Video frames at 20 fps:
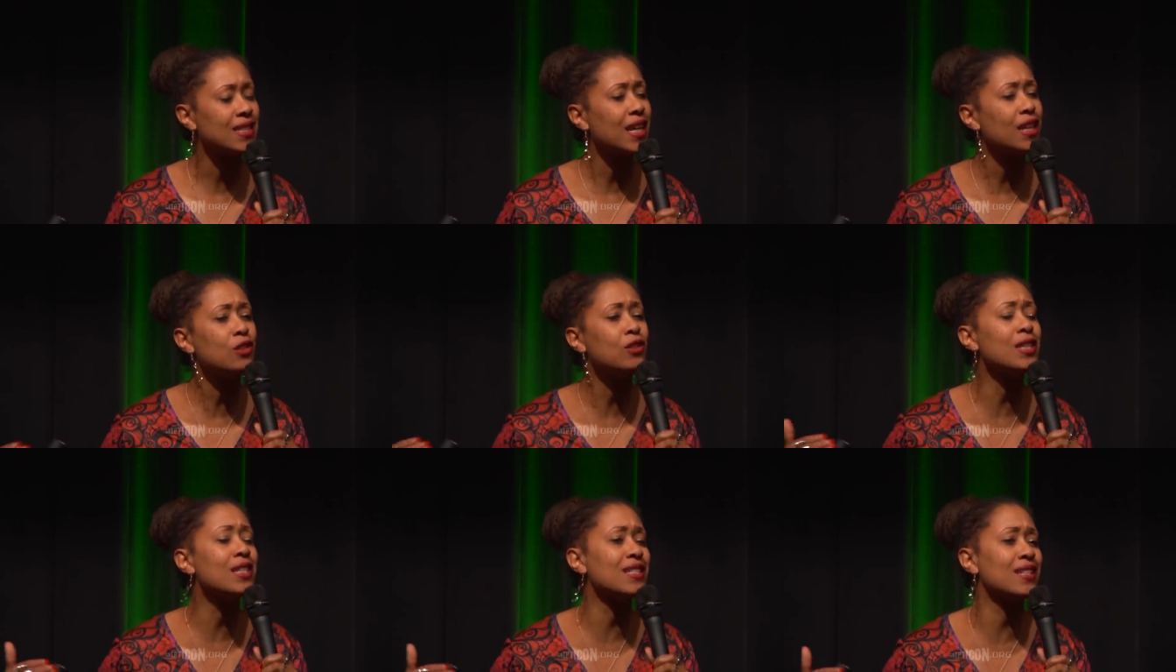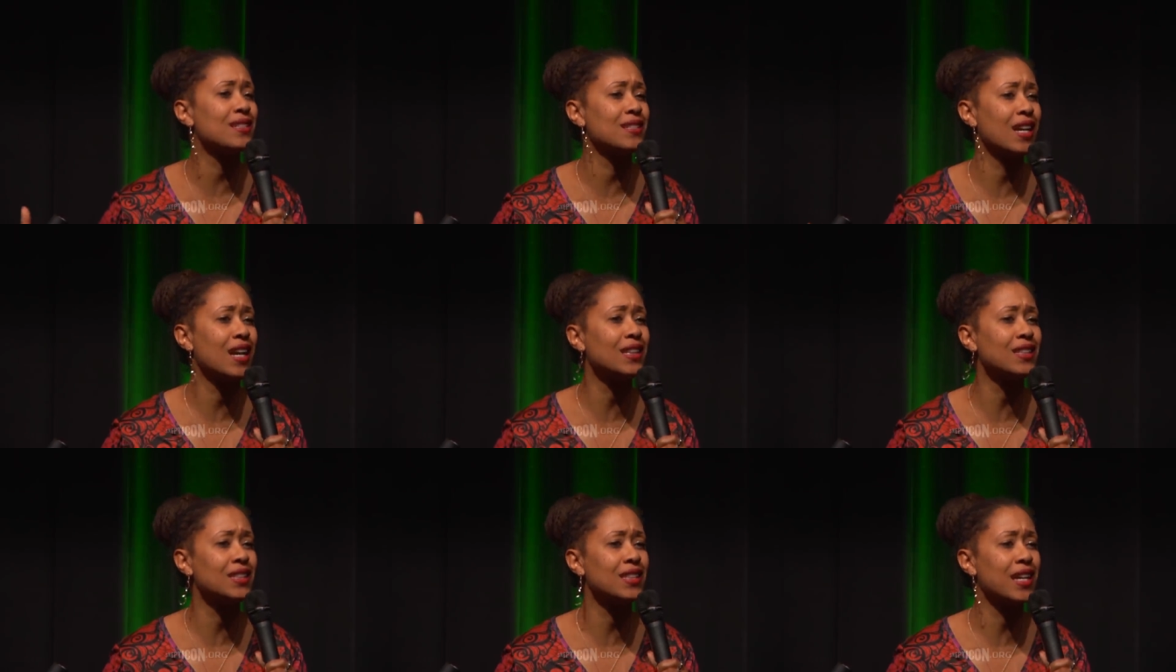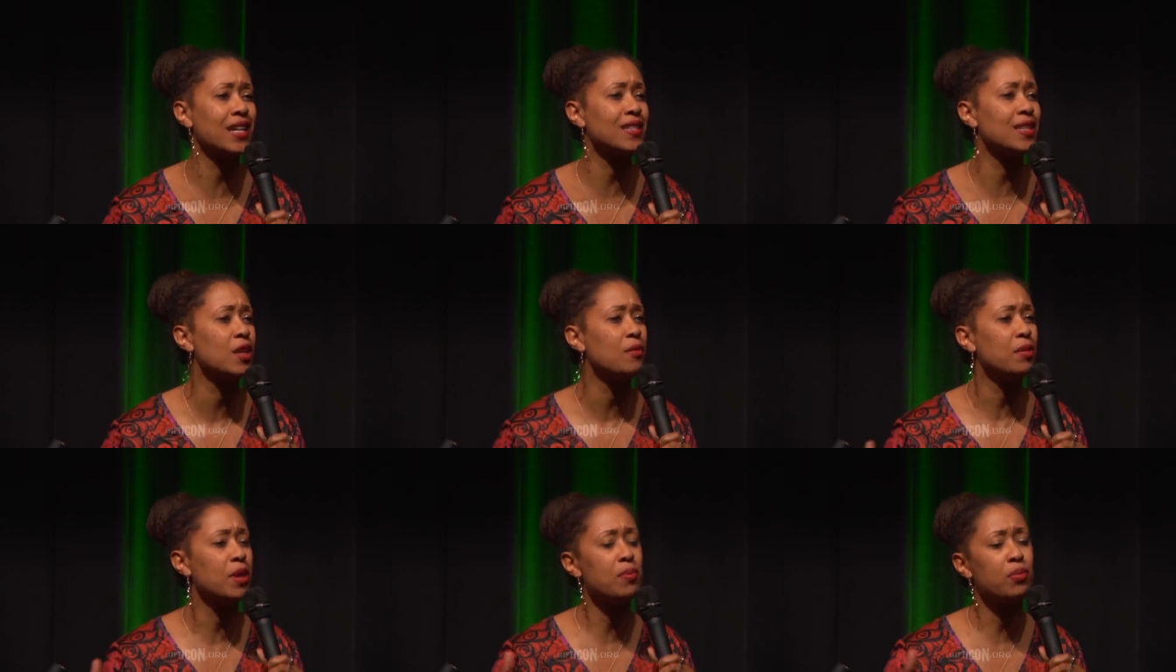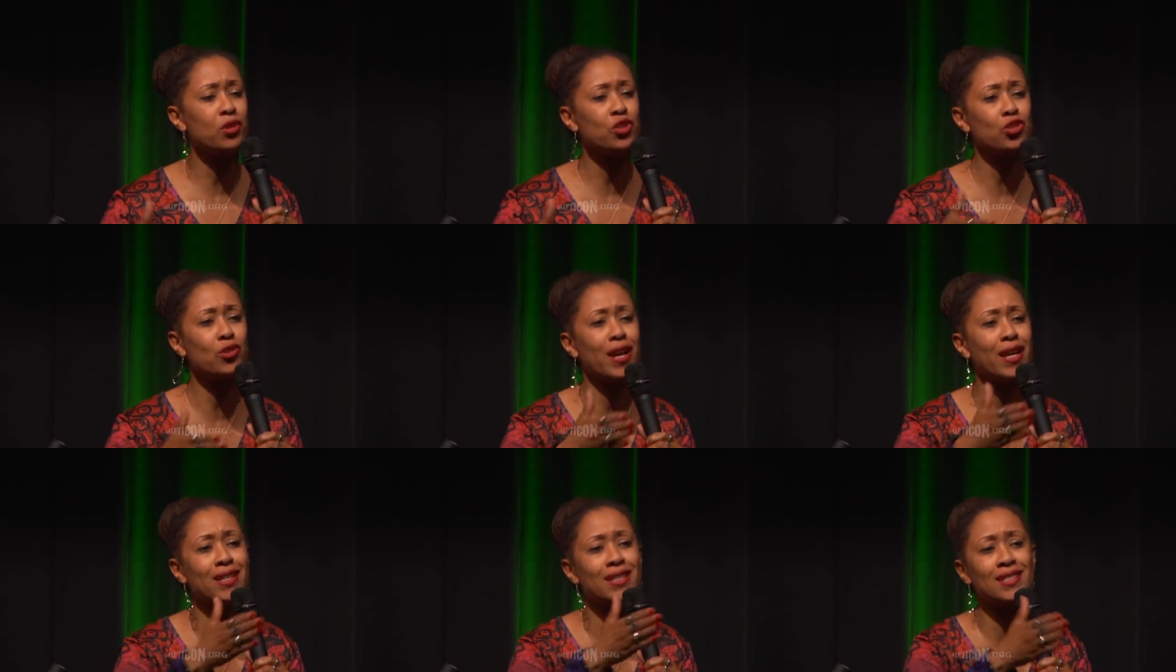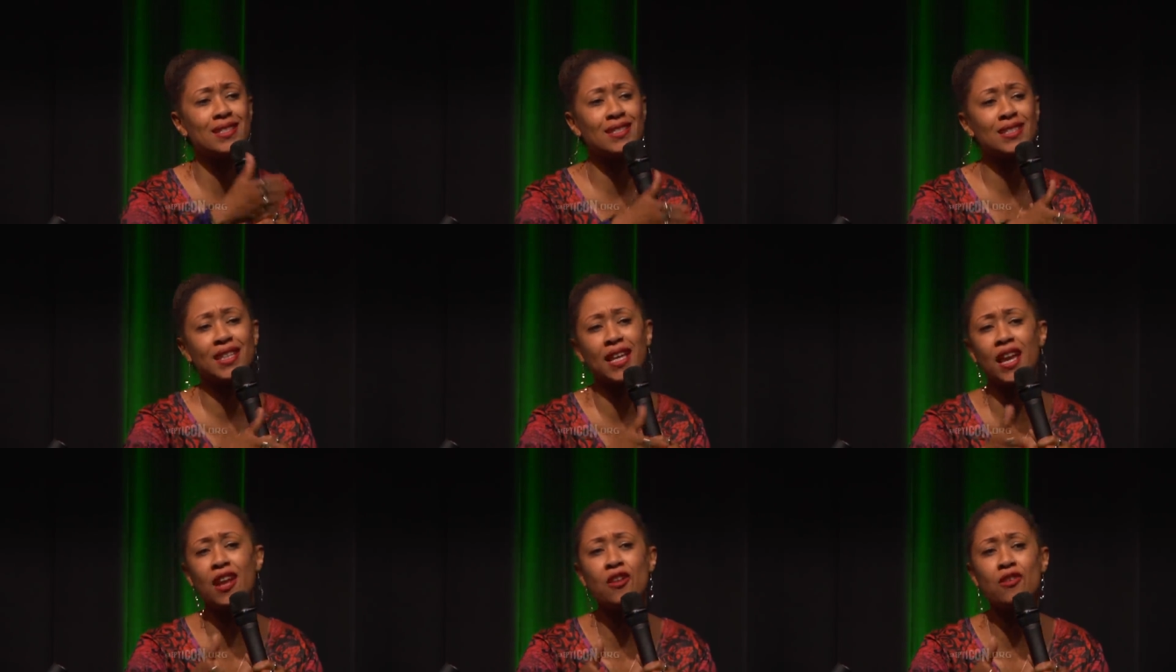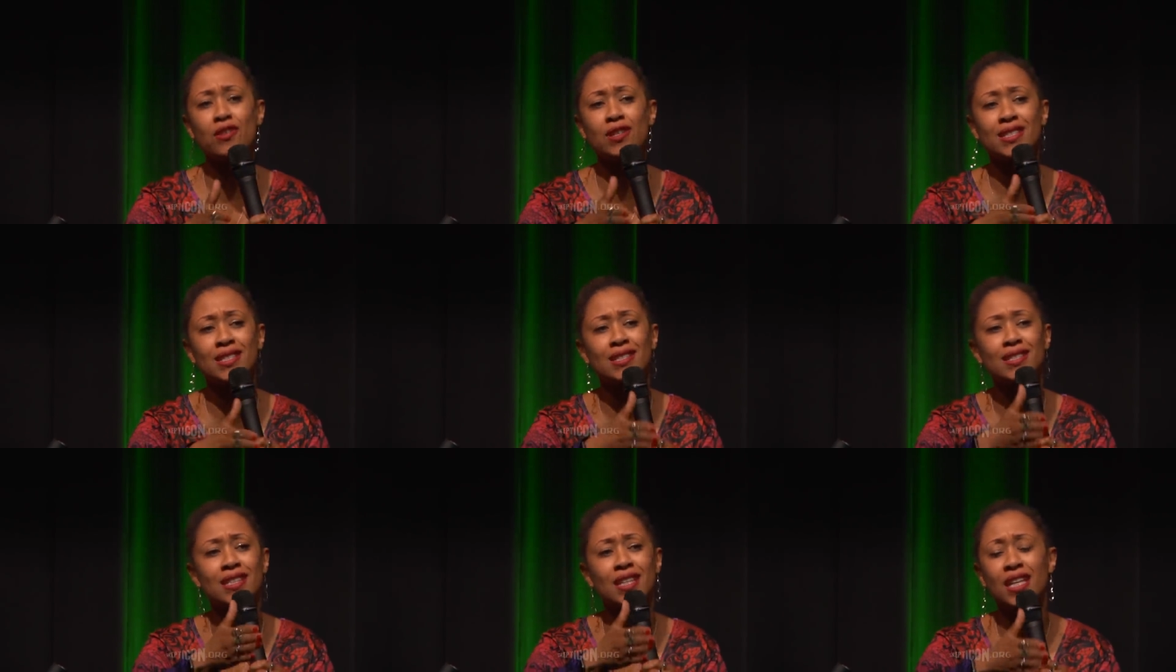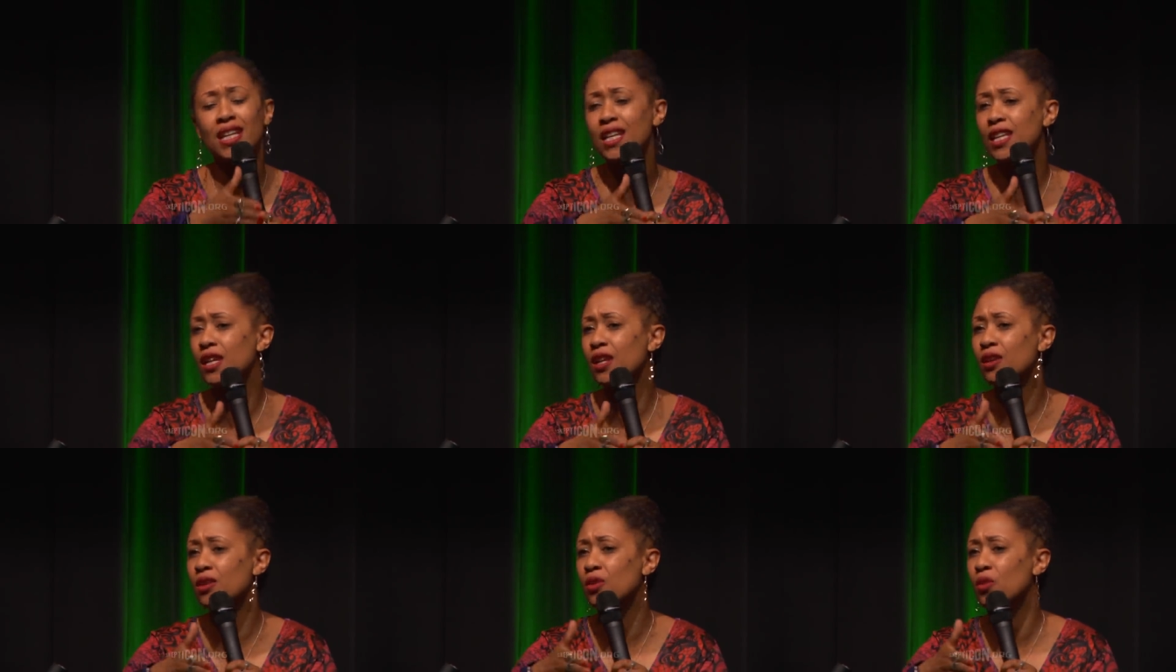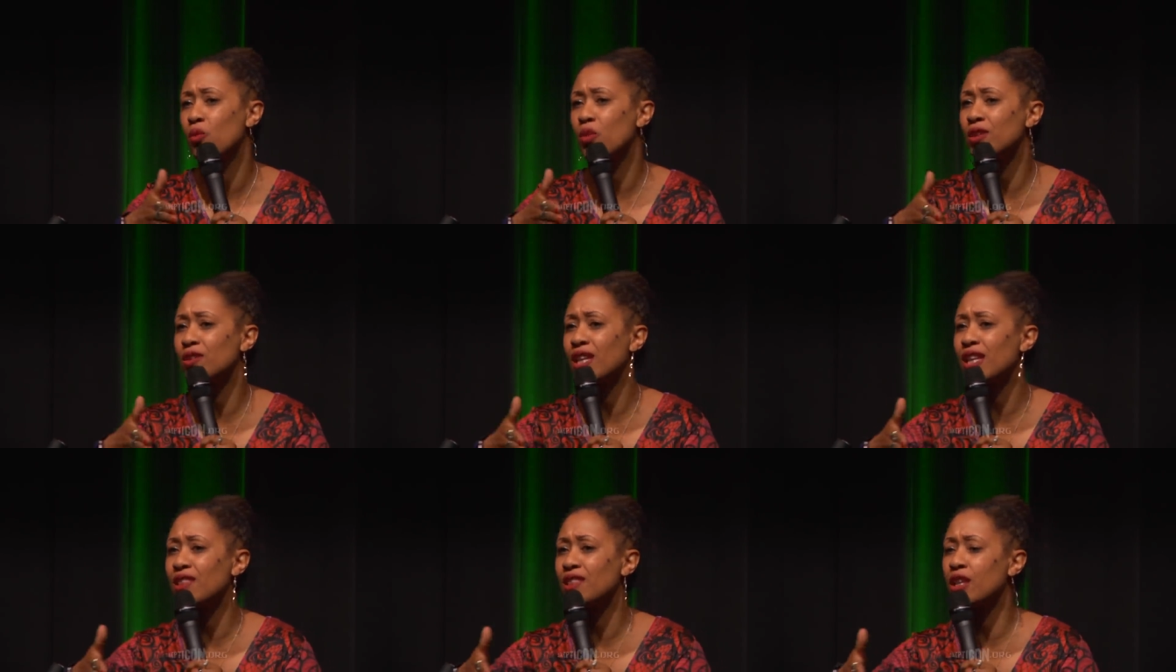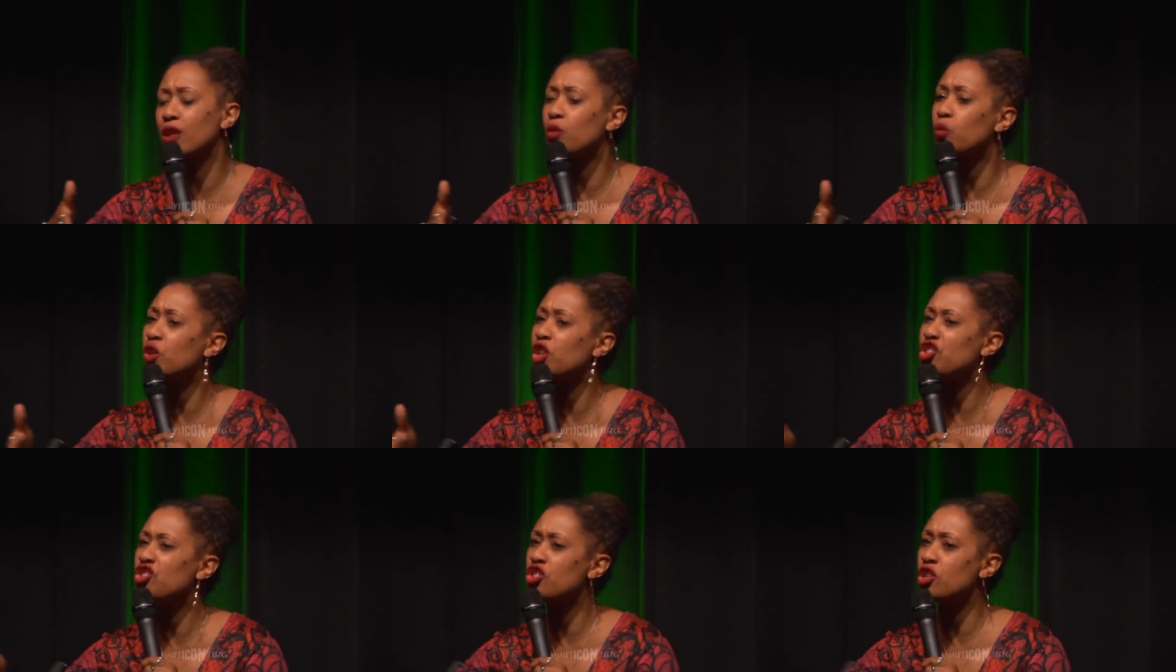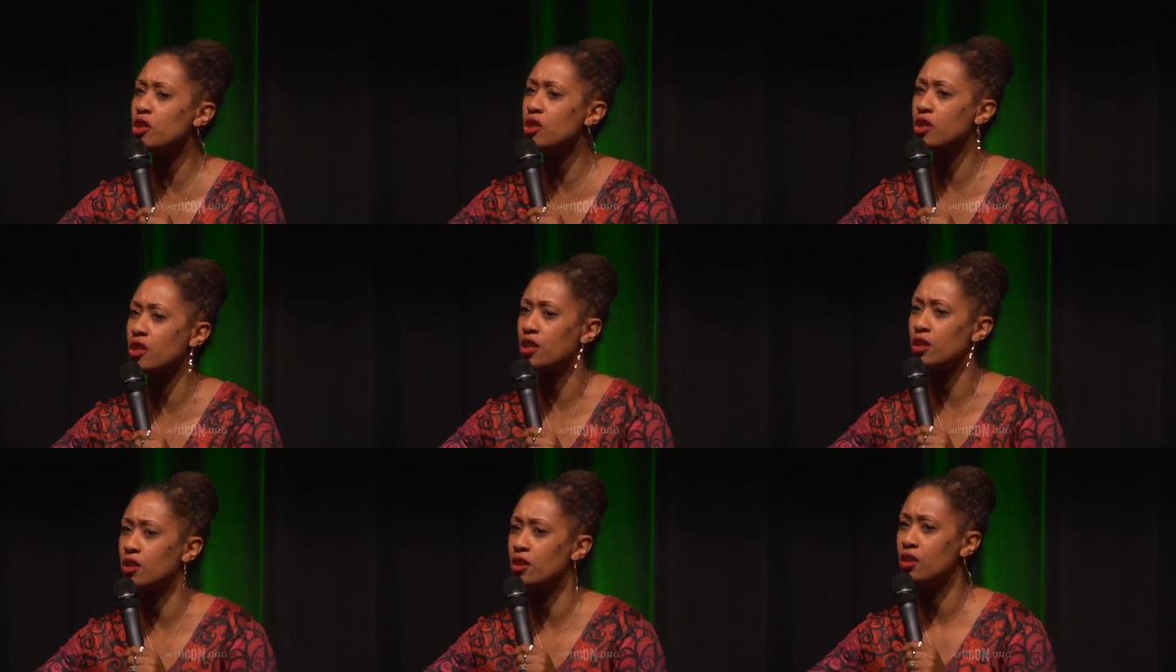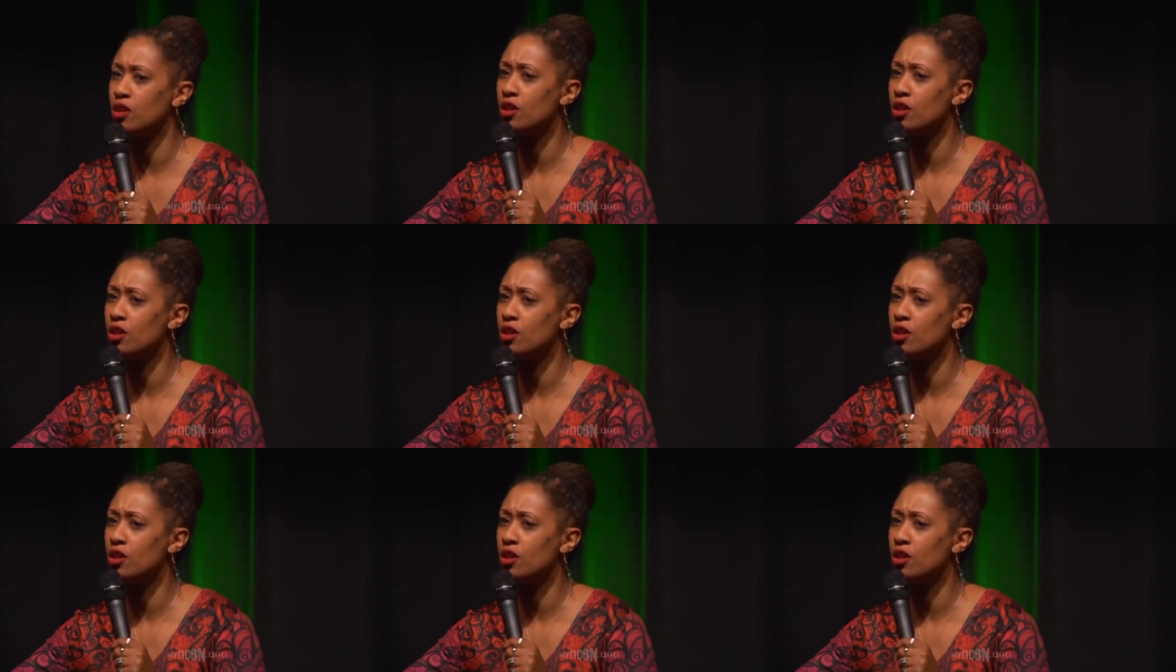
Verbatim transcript: Not only is it not the case, people are trying to scare us into eating what they think we should.